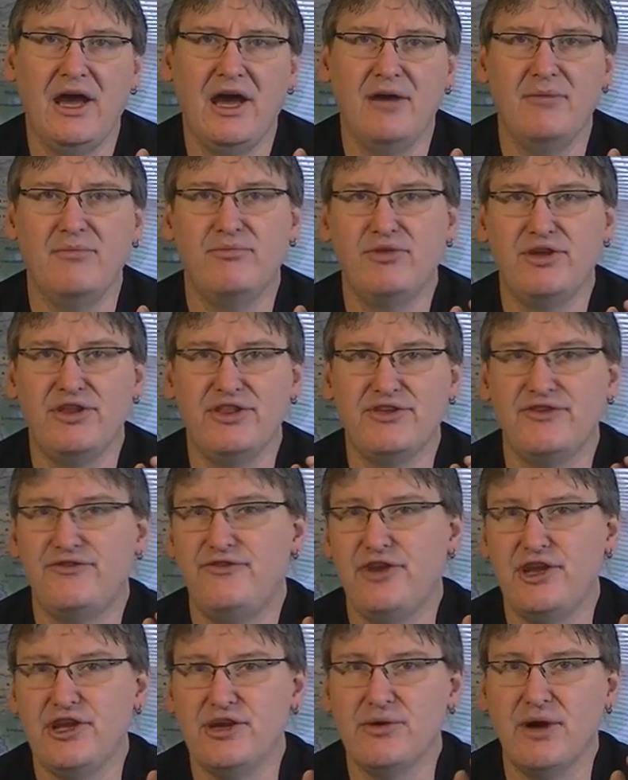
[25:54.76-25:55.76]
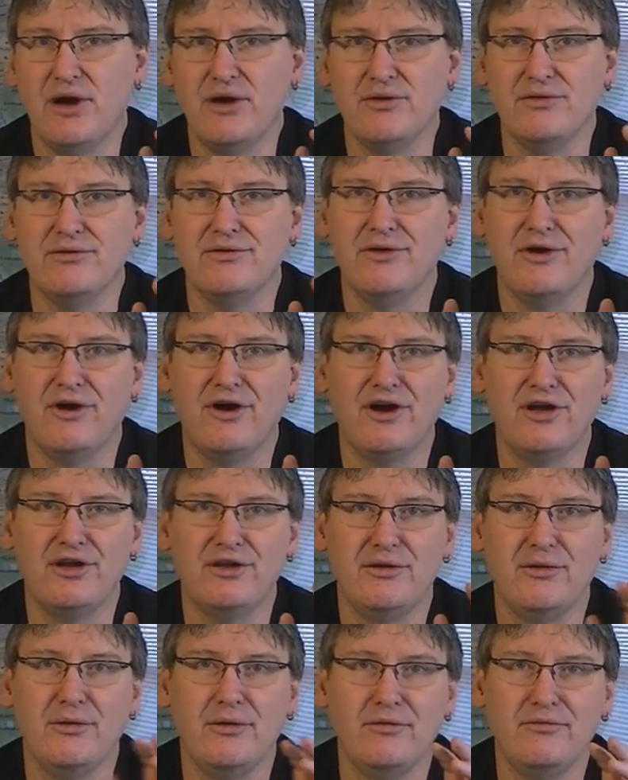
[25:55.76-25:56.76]
I'm putting this video out
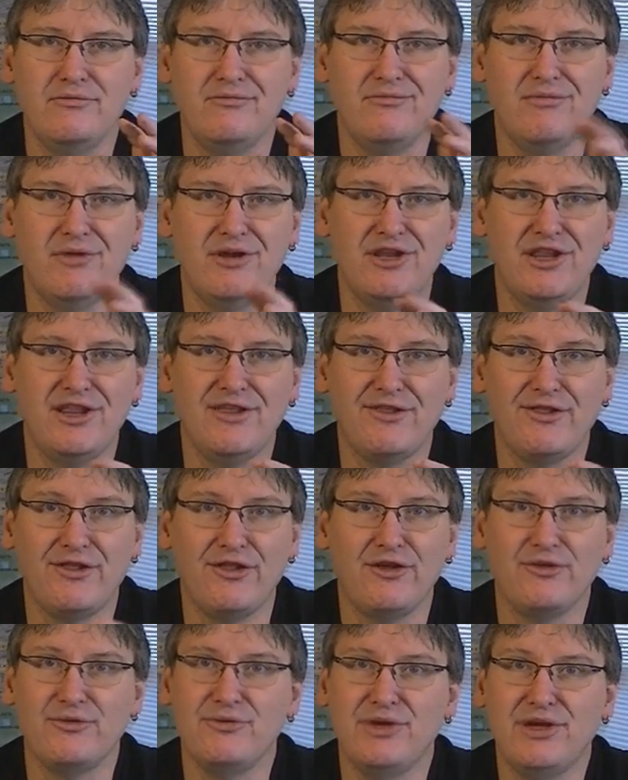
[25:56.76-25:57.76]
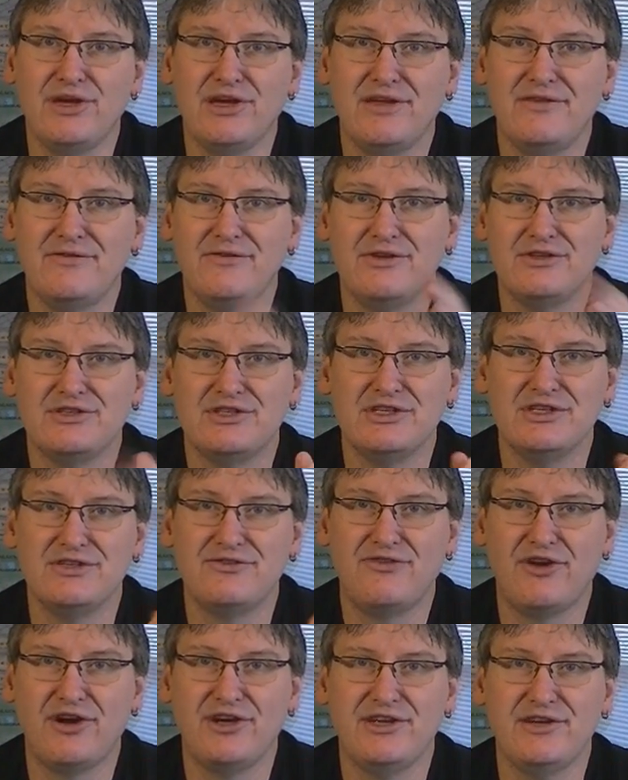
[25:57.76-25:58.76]
on Monday of the long weekend
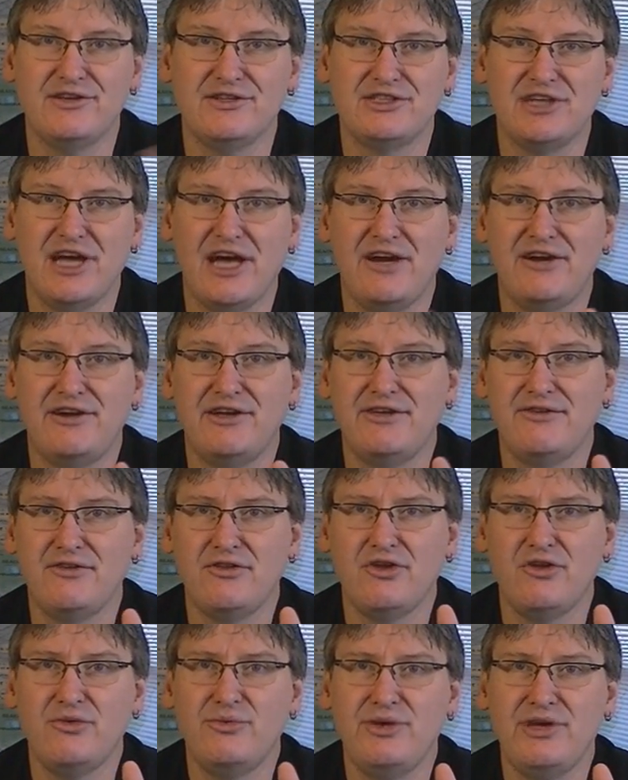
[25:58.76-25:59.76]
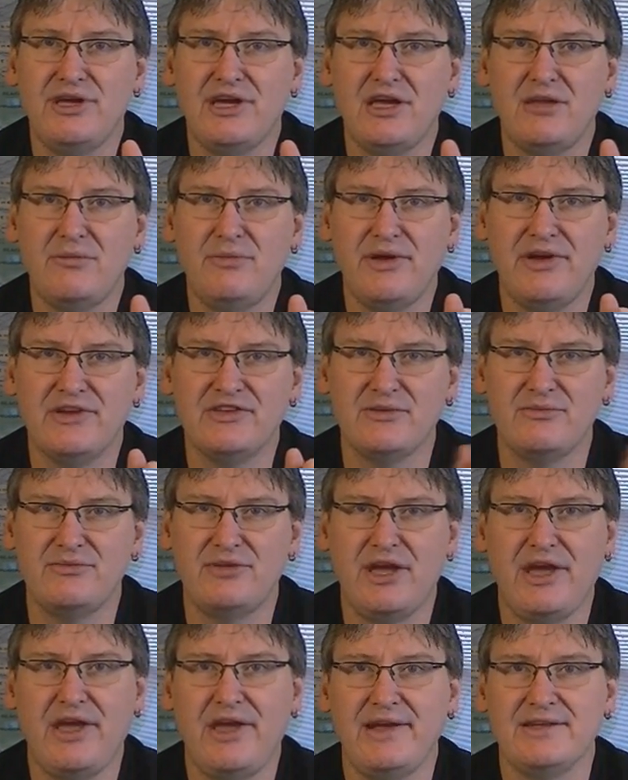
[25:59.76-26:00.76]
versus Friday or Saturday of the long weekend because I'm
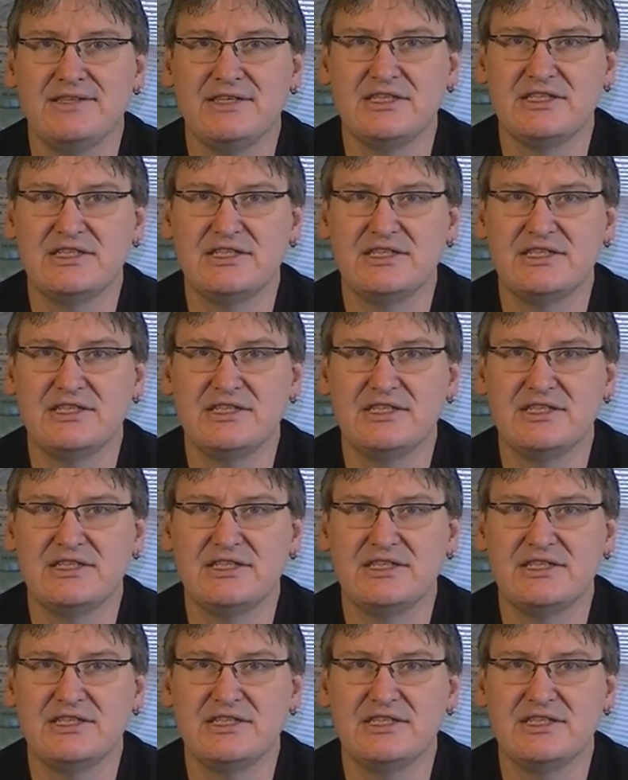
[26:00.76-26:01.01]
taking his